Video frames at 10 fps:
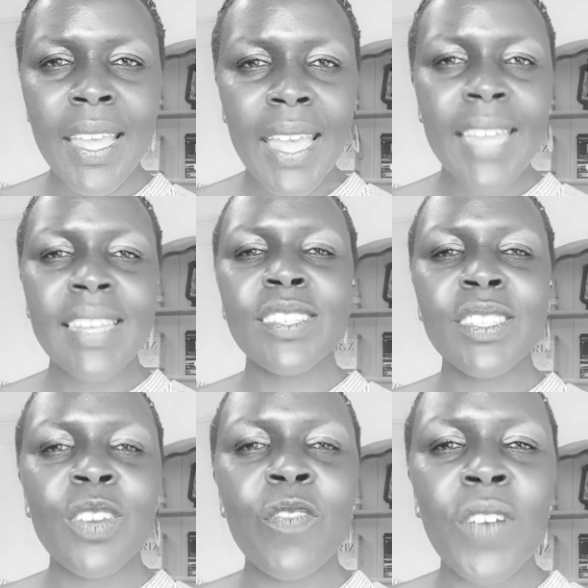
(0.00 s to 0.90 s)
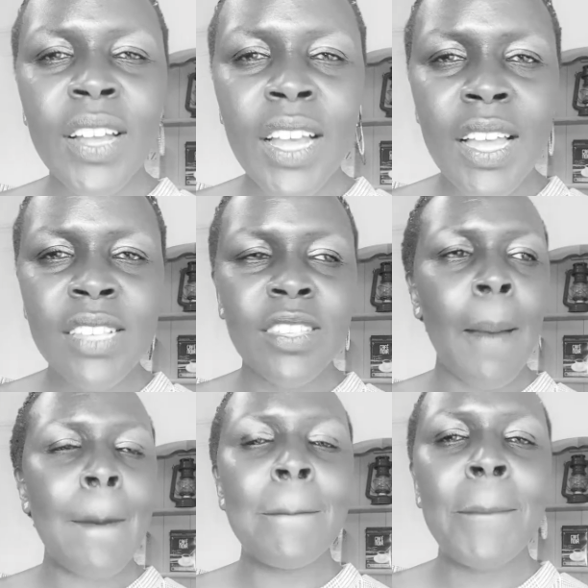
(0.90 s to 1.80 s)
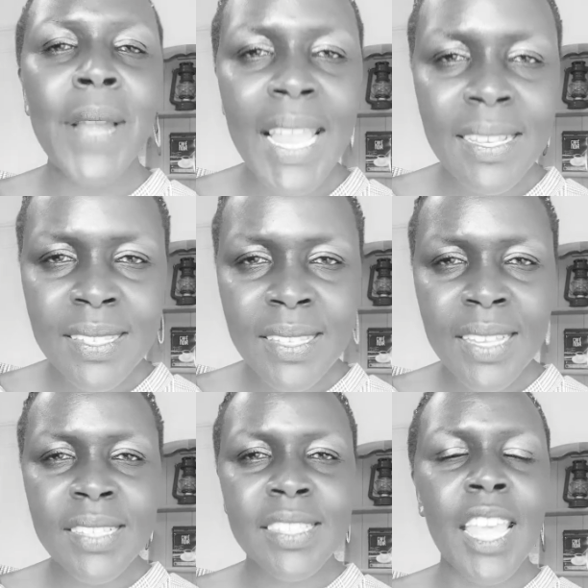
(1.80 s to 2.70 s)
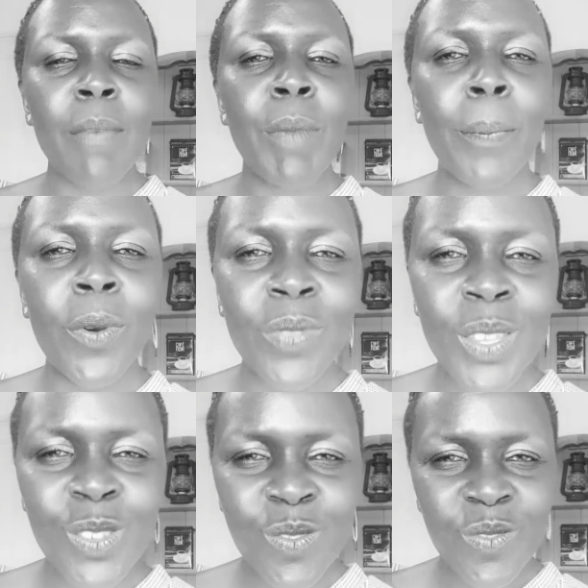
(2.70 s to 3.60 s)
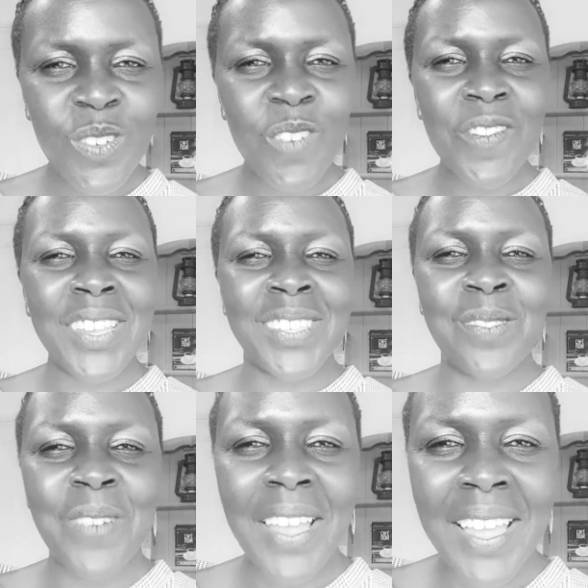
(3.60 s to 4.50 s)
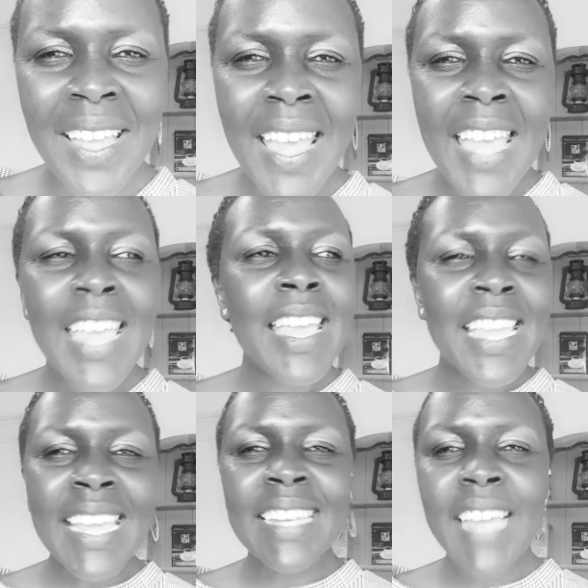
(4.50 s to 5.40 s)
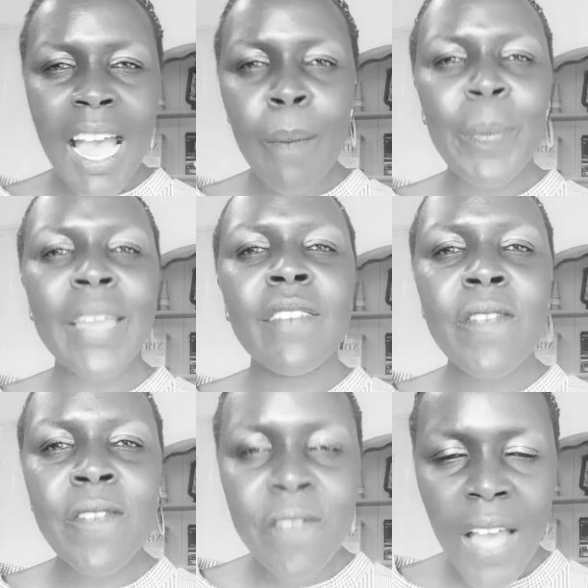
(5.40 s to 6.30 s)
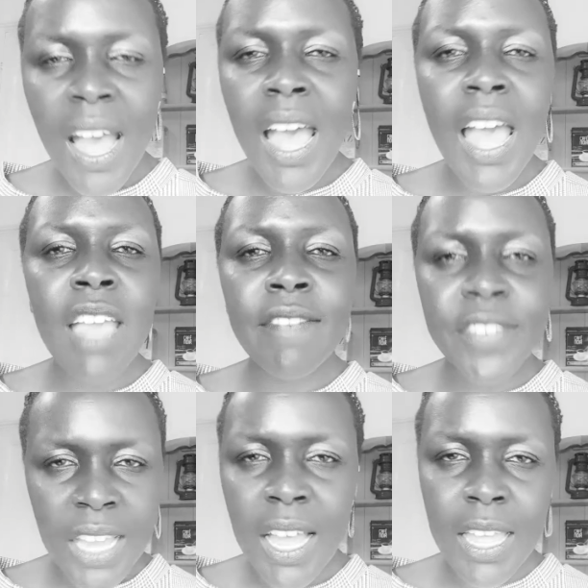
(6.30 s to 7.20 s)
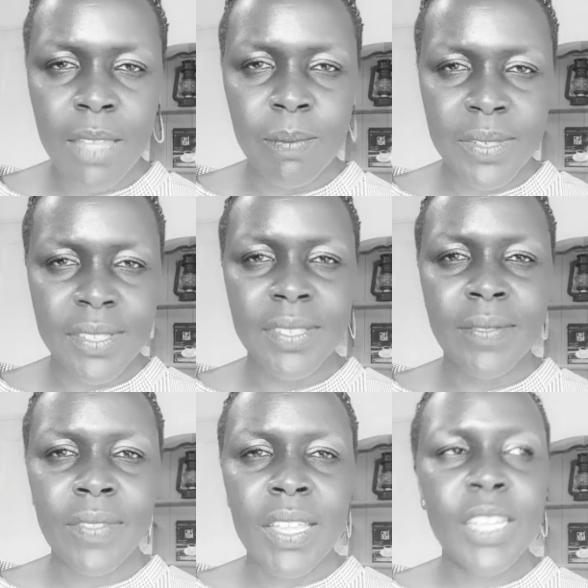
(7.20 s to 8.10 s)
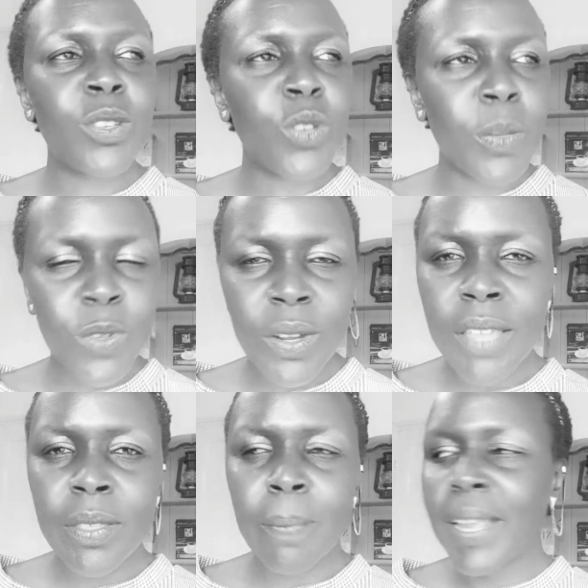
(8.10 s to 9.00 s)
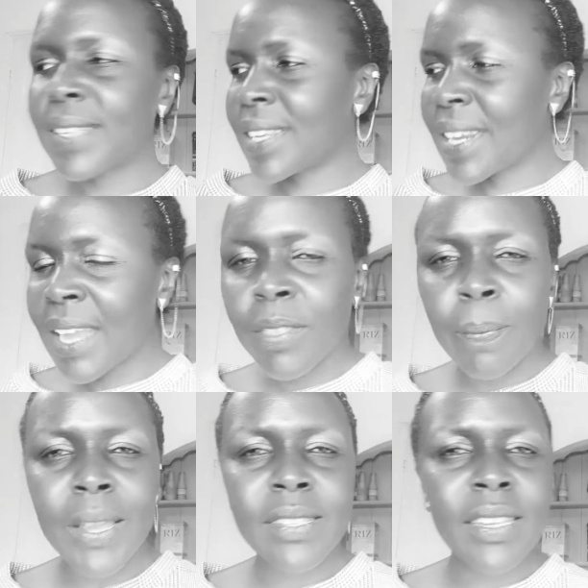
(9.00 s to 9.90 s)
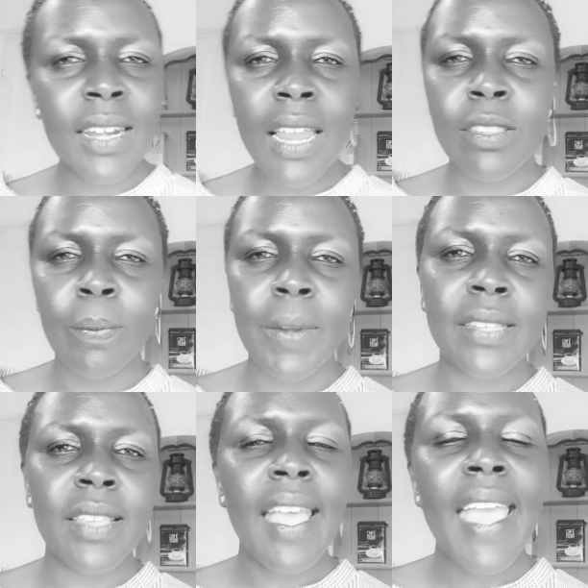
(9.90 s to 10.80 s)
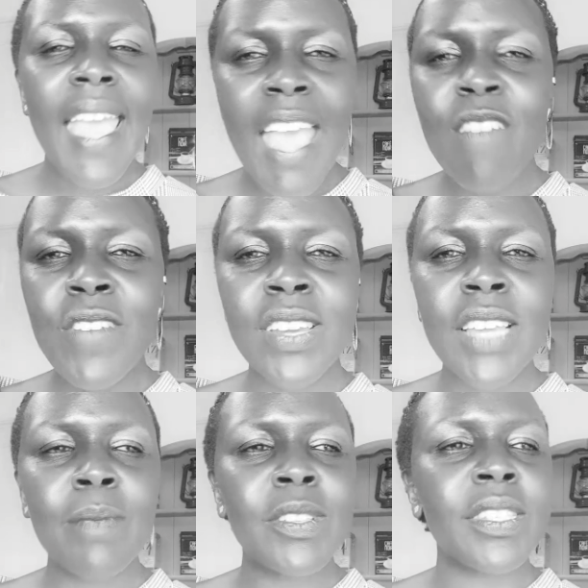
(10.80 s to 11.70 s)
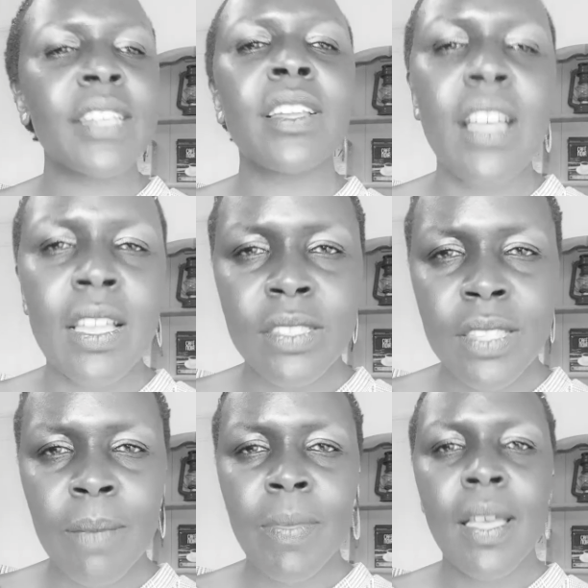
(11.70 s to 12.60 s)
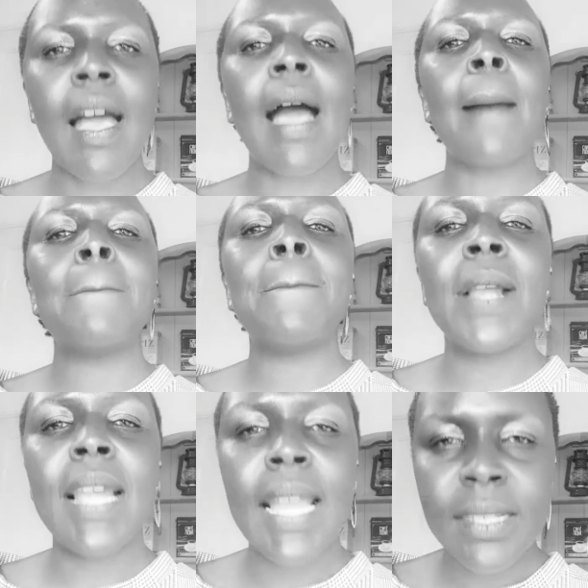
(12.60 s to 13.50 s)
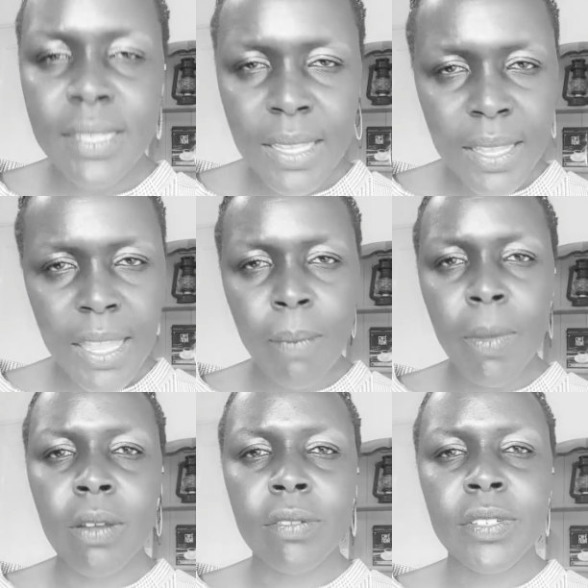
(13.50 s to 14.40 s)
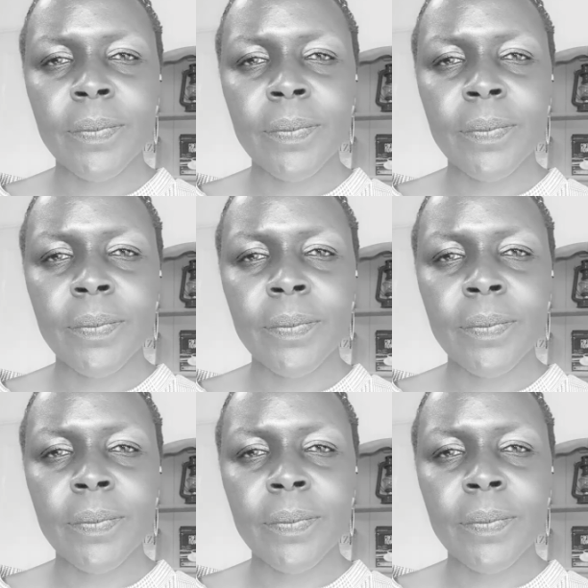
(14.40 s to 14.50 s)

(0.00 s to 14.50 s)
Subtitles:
and instead of a curse, blessings came upon the children of Israel. It happened 5 times. He took him to another place and another place and another place. Every time he said curse them, a blessing came out.